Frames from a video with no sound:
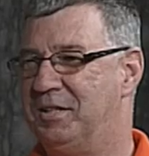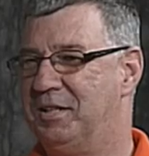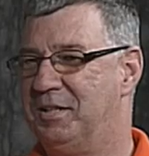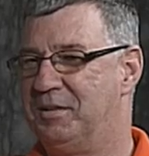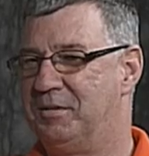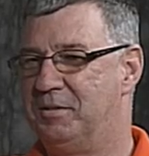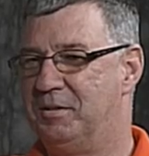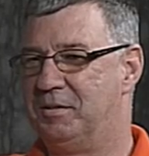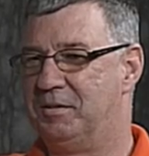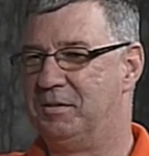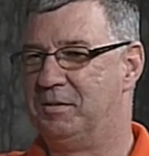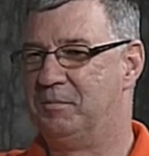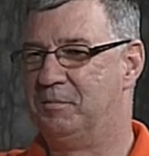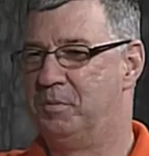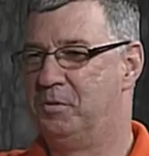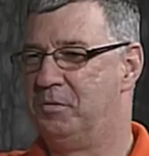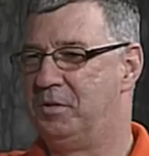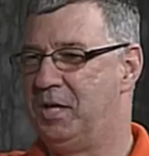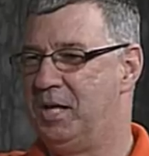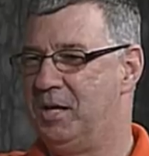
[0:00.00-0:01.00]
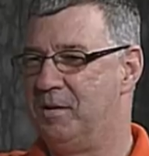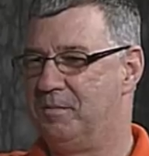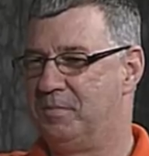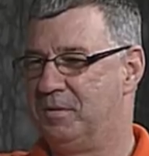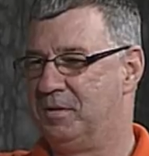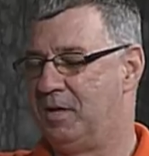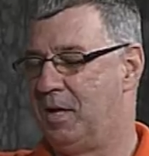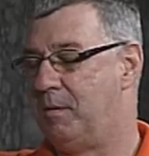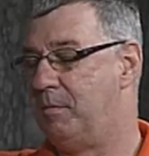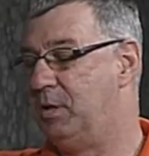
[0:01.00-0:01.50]
think boot camp
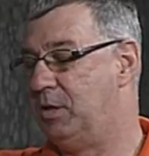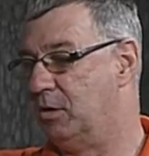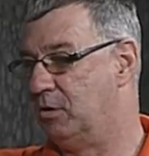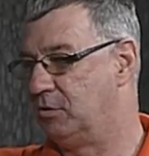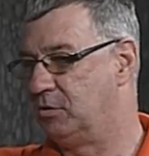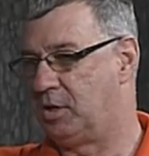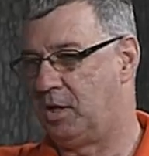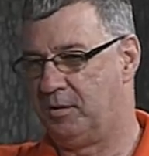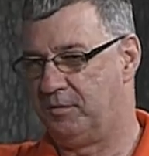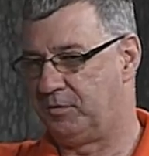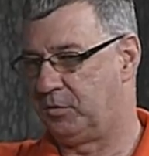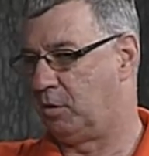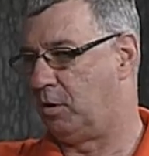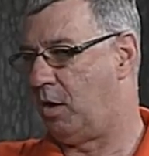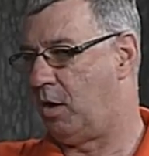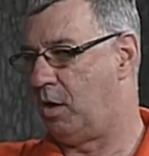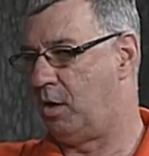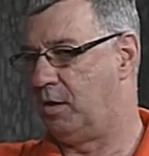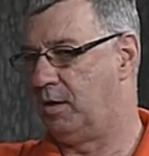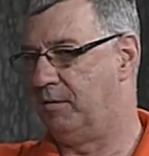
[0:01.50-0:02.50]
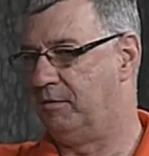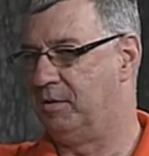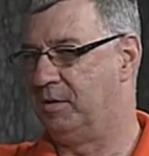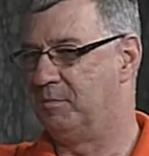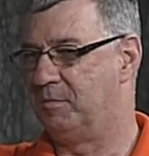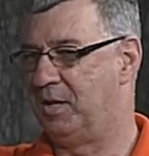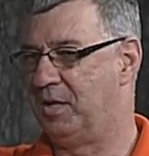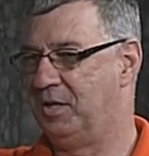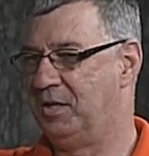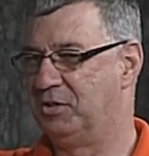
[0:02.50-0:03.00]
and I mean they're tough, they're hard and
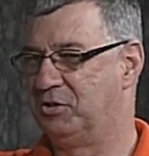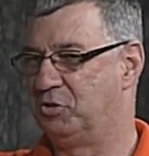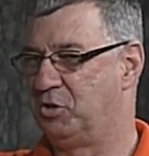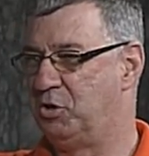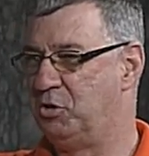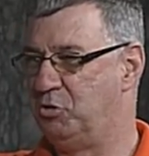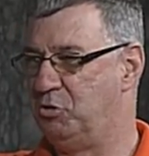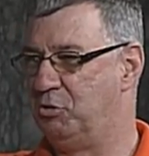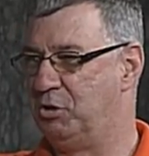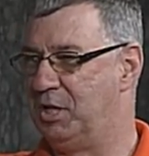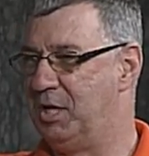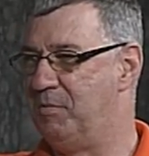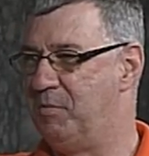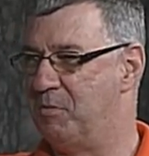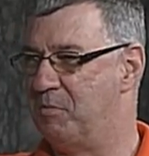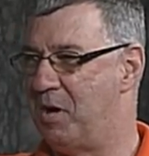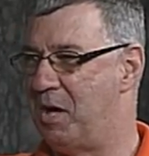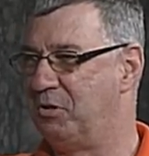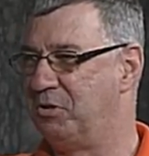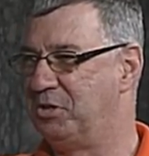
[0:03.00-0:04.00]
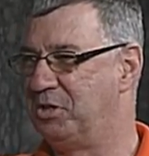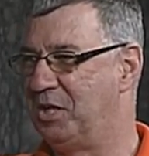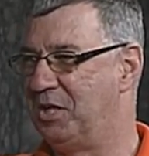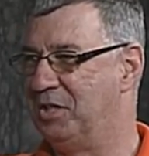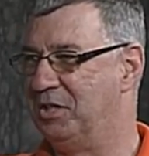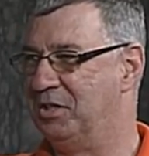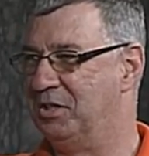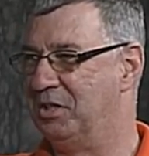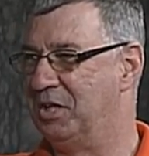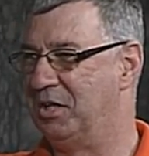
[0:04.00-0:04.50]
everything, but I think sure. as long as you can keep your mouth shut
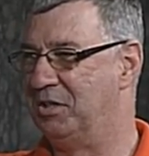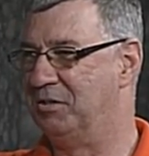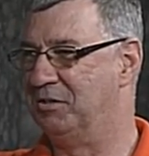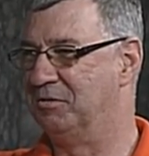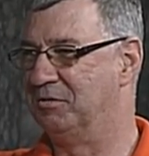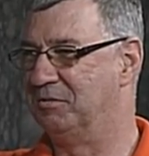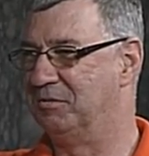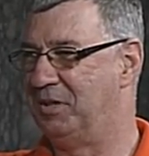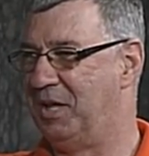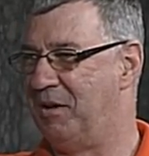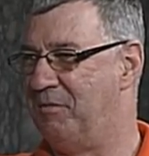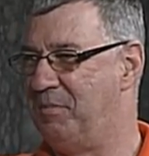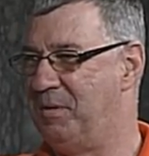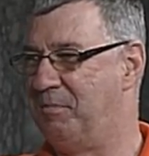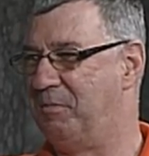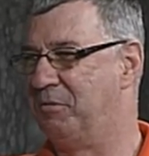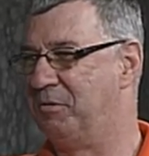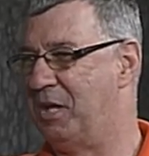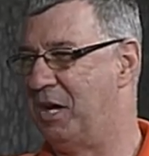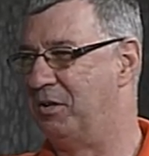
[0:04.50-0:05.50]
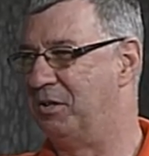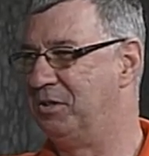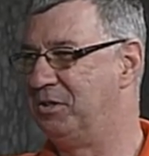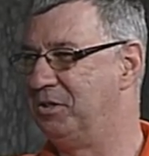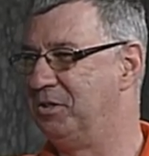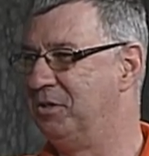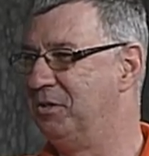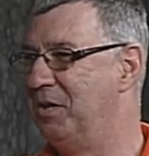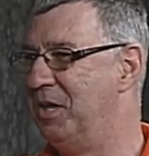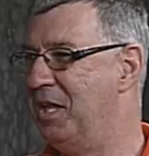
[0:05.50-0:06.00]
and, and have people yell at you.